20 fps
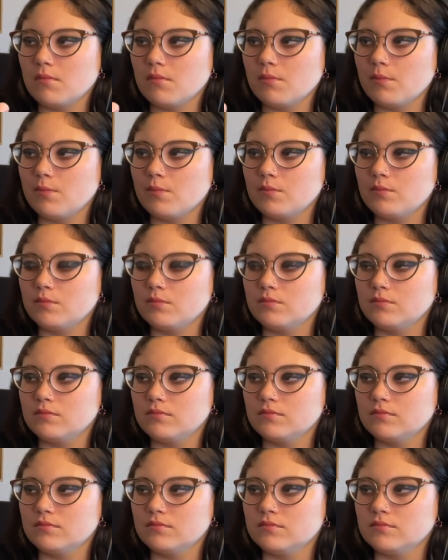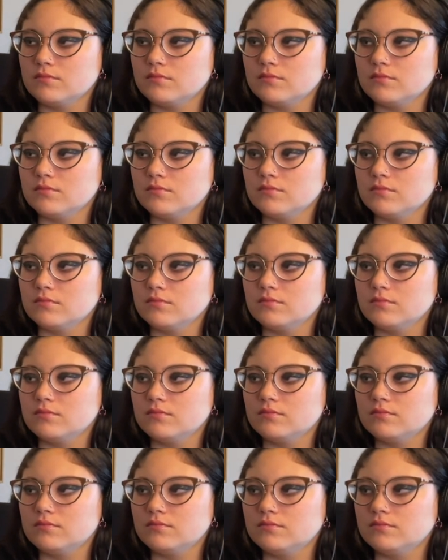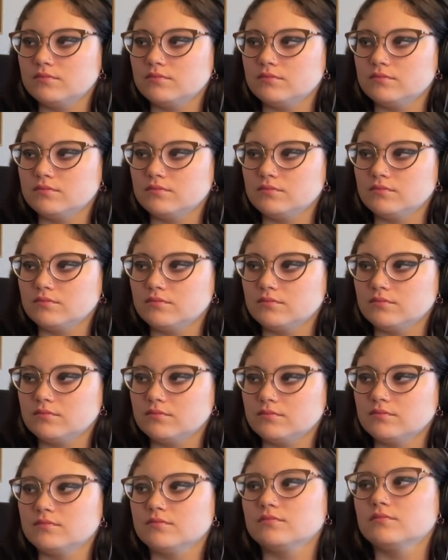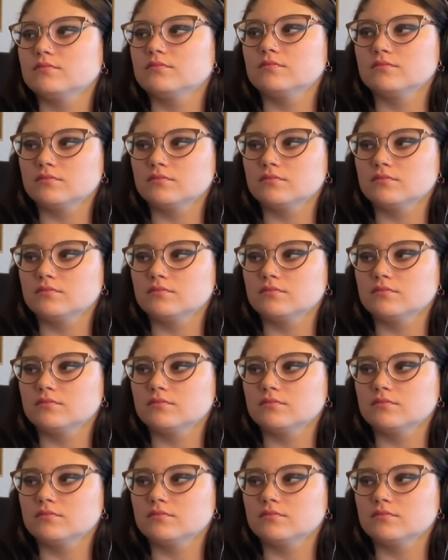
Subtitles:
(not speaking)